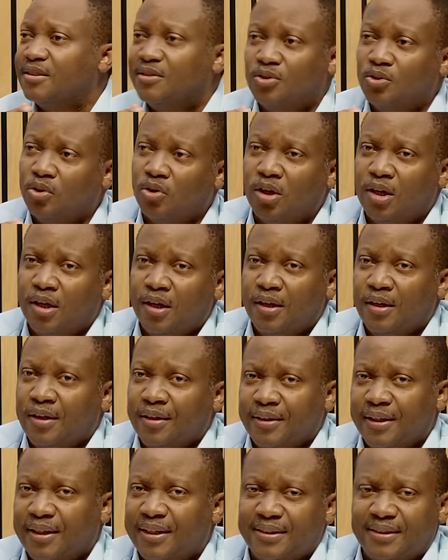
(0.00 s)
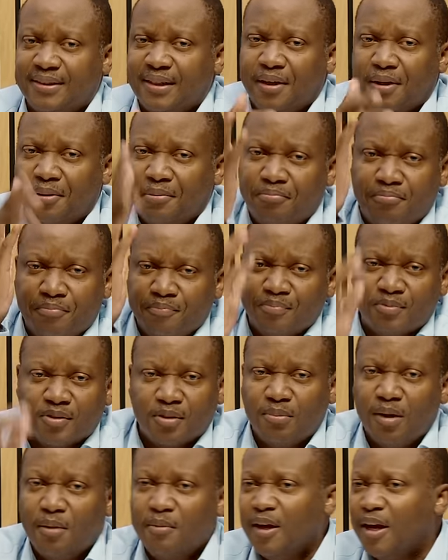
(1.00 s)
You know, there is
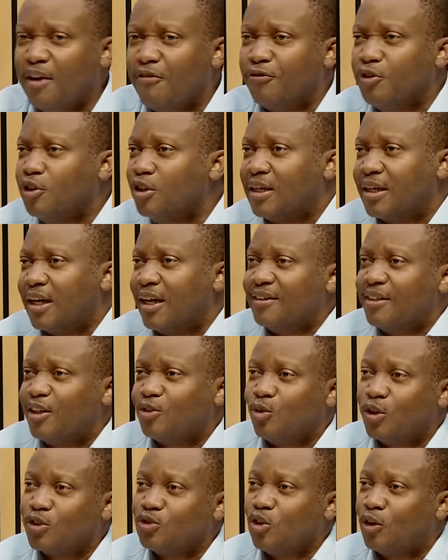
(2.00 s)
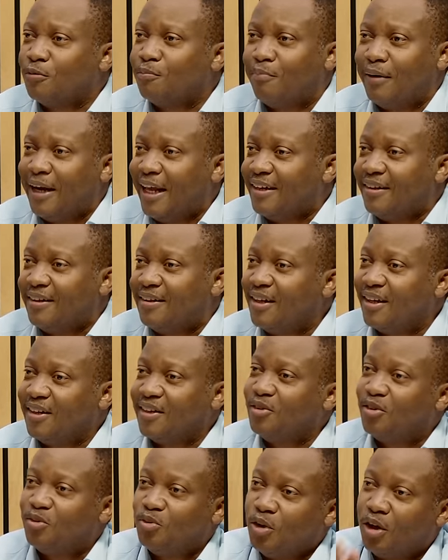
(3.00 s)
maybe a funeral that was not planned
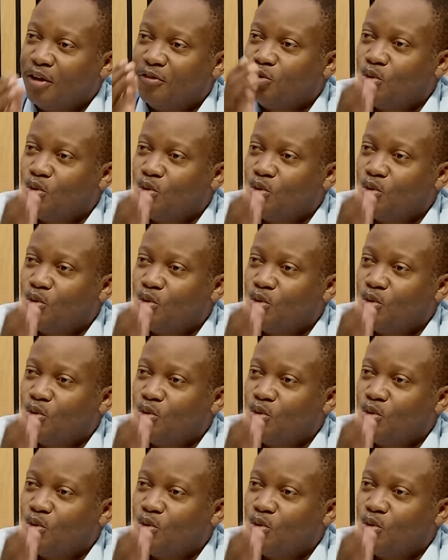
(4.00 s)
and you have